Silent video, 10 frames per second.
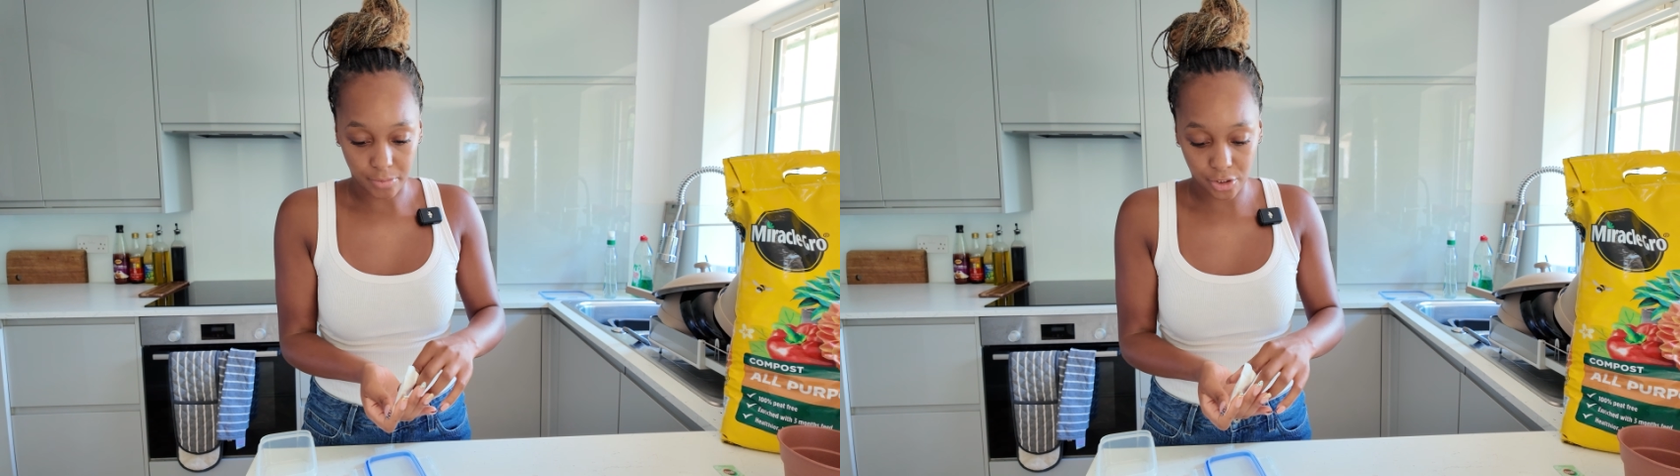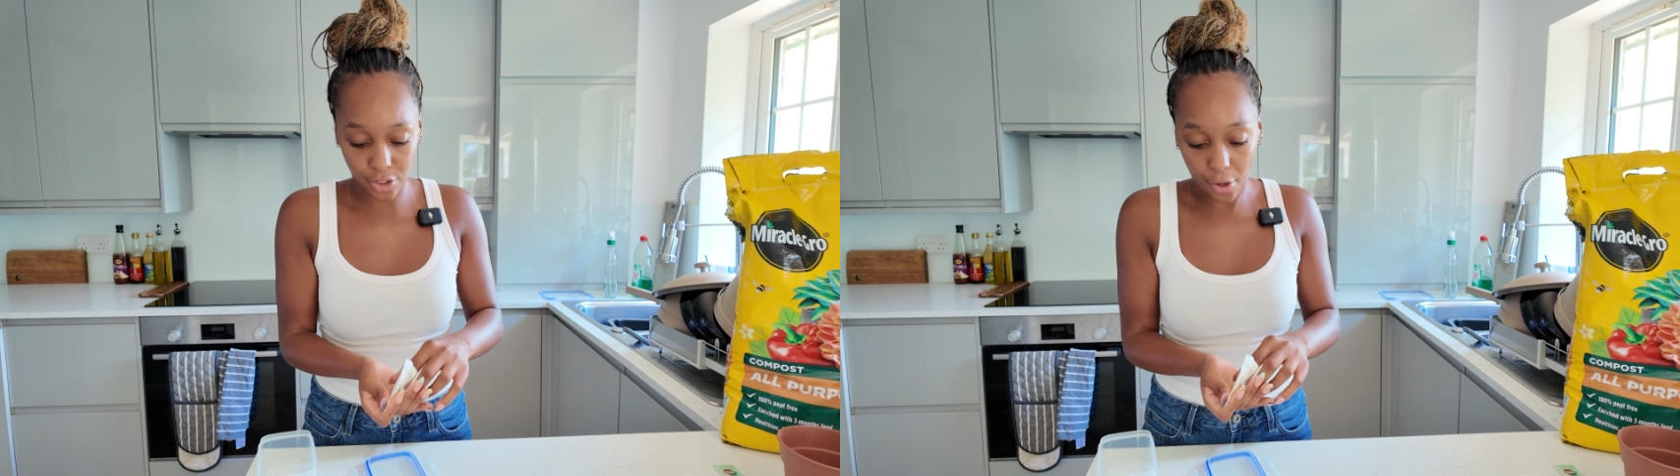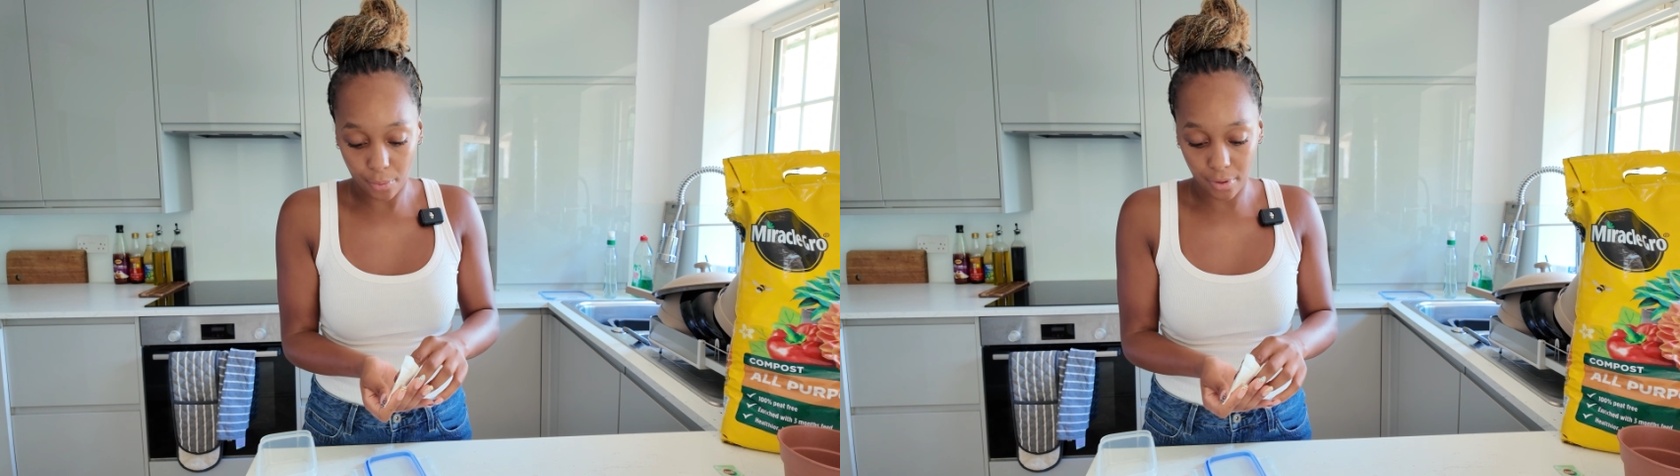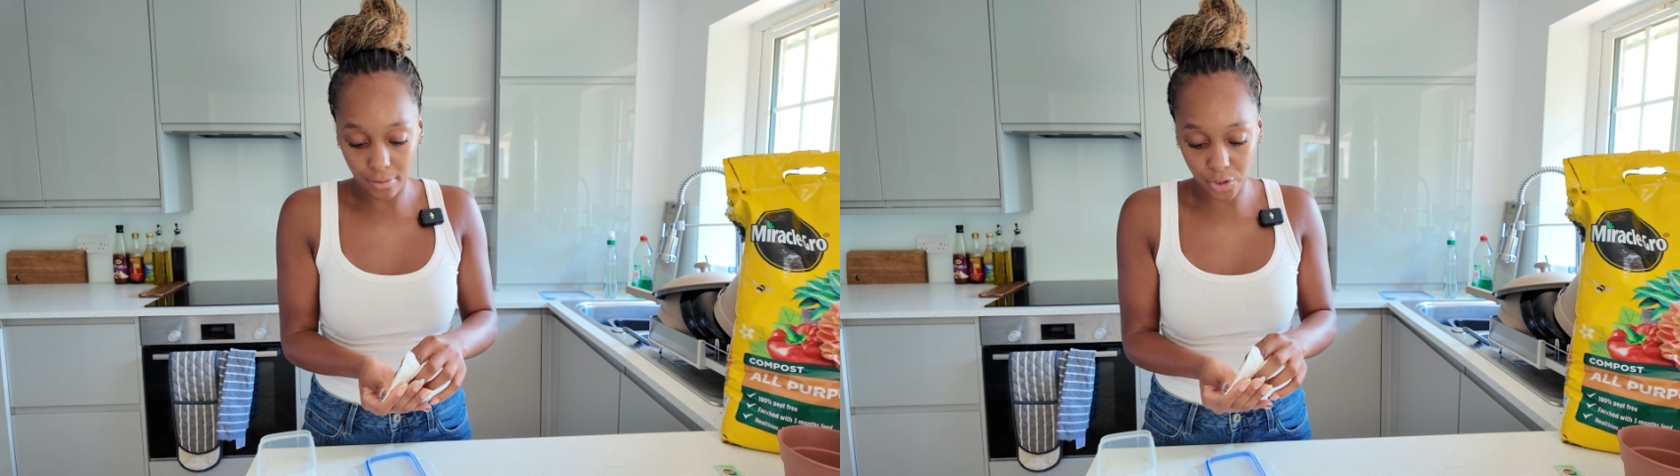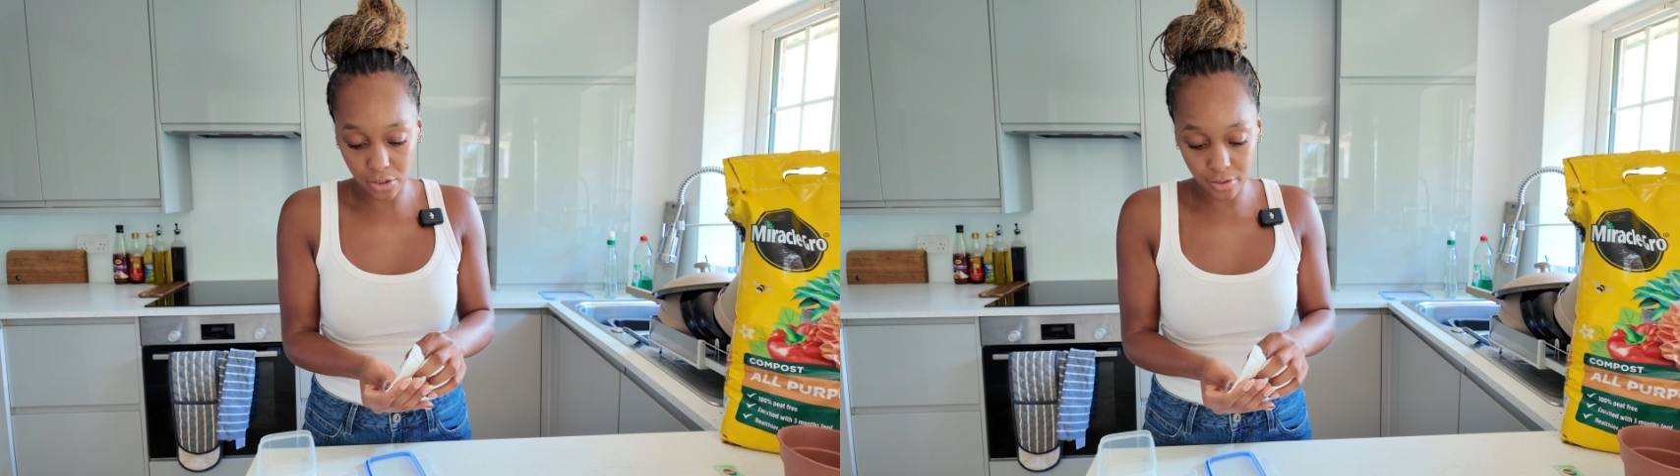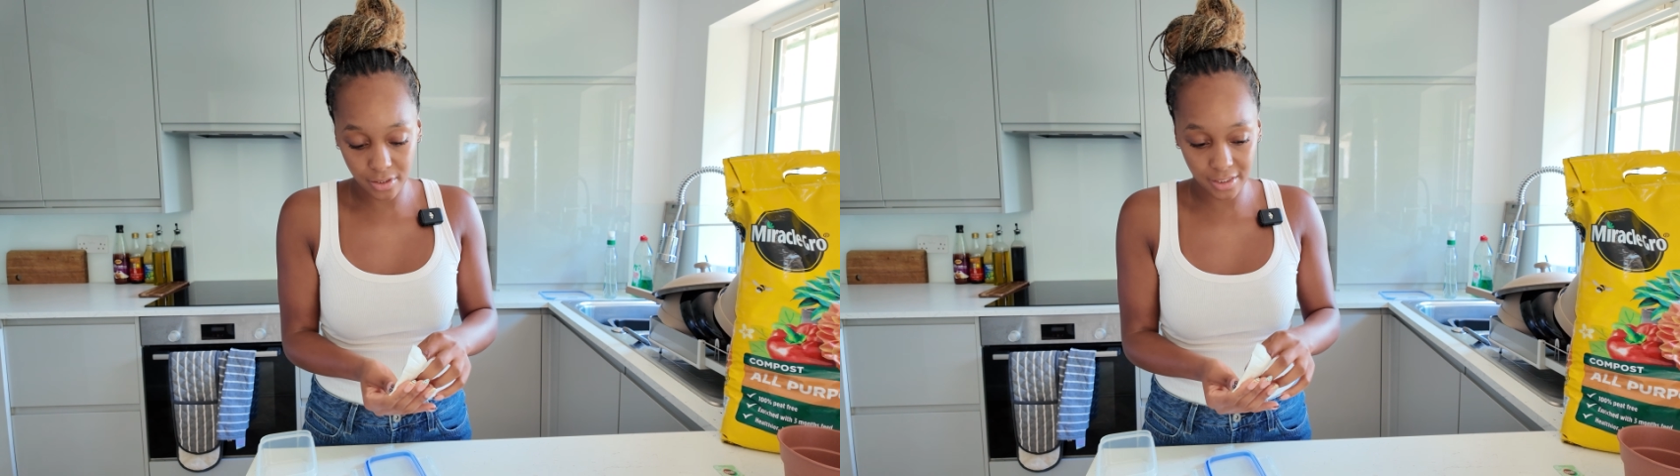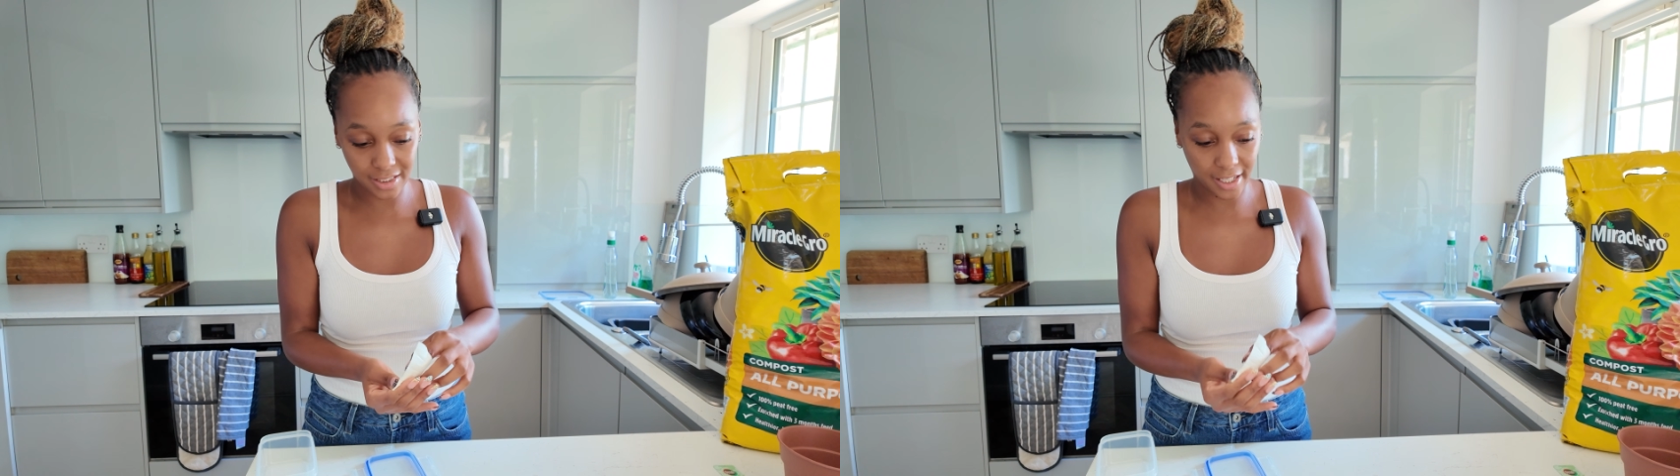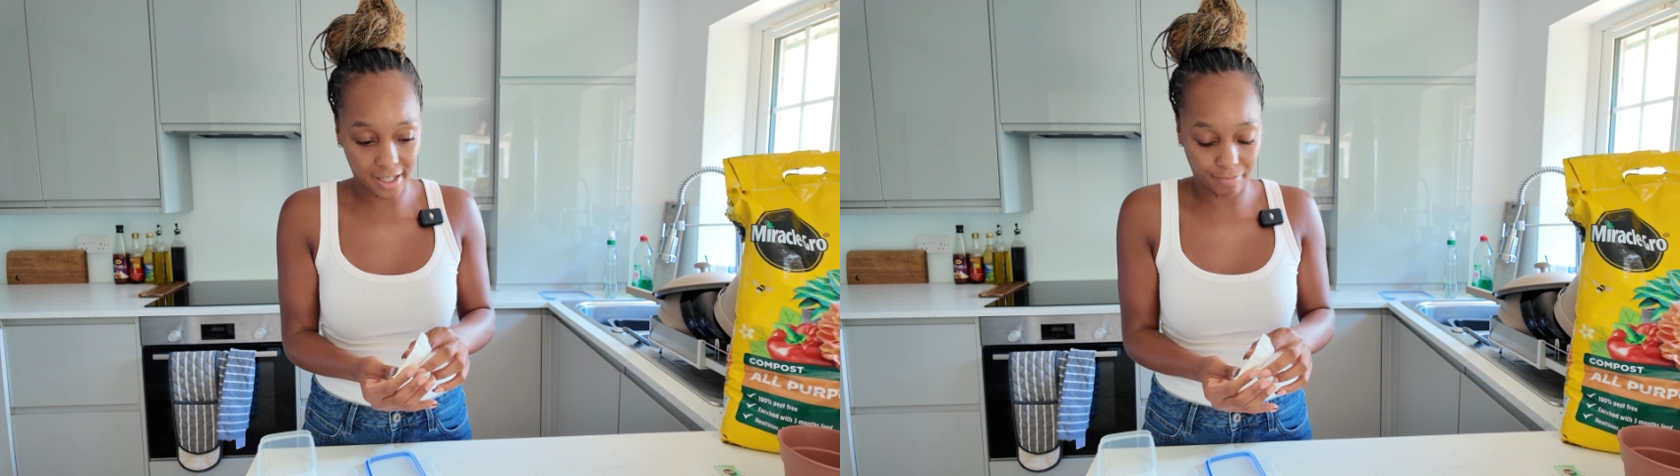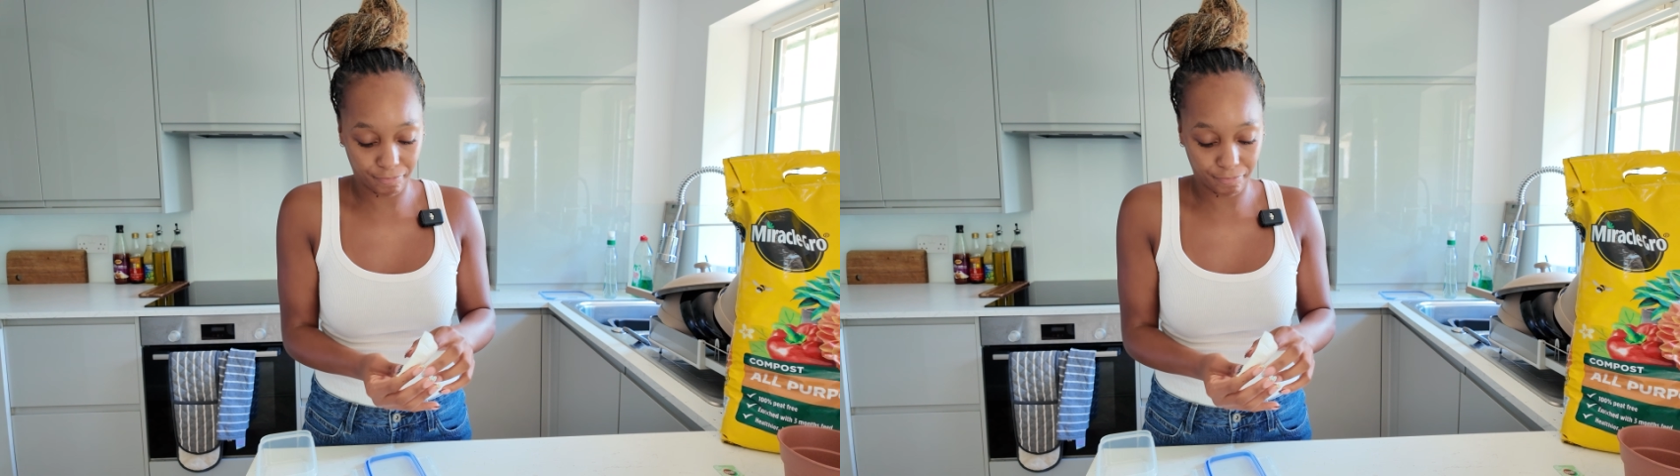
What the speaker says: So I'm just gonna see.